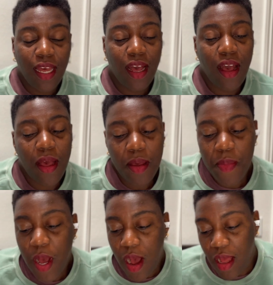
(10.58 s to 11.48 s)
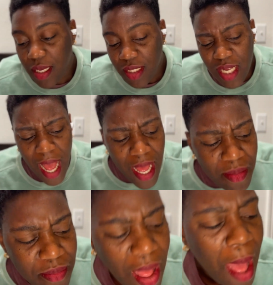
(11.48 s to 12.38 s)
um, on,
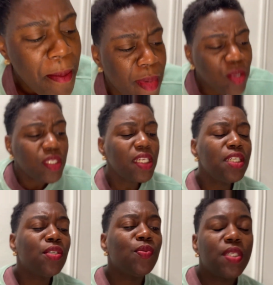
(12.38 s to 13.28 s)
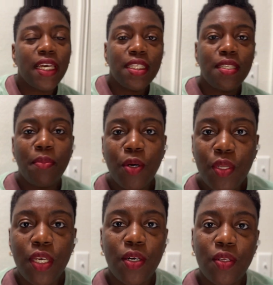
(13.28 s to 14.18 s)
I, I mostly do
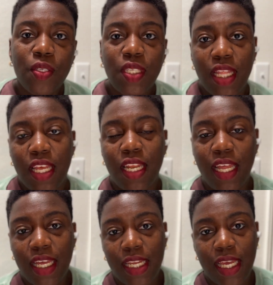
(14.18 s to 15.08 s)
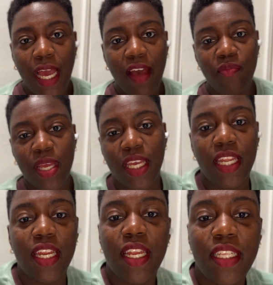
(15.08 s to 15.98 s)
testimonials and then lately I've been
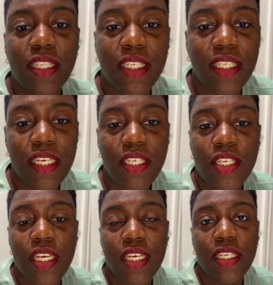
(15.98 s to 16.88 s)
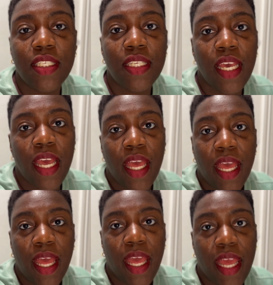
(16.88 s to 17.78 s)
getting into teachings
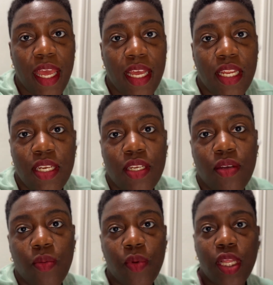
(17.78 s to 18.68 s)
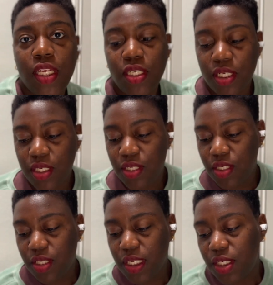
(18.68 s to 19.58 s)
and really
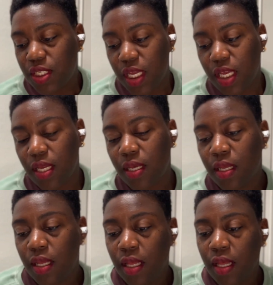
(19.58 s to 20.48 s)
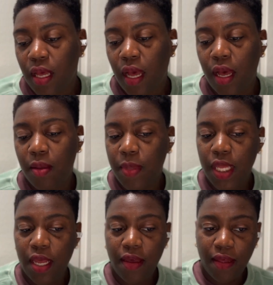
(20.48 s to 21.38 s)
just teaching um,
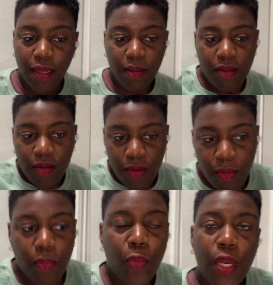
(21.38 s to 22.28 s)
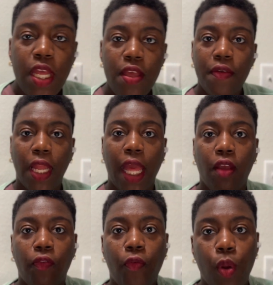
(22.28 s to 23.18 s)
in a pretty like
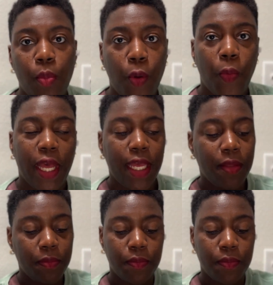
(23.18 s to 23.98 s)
formal way.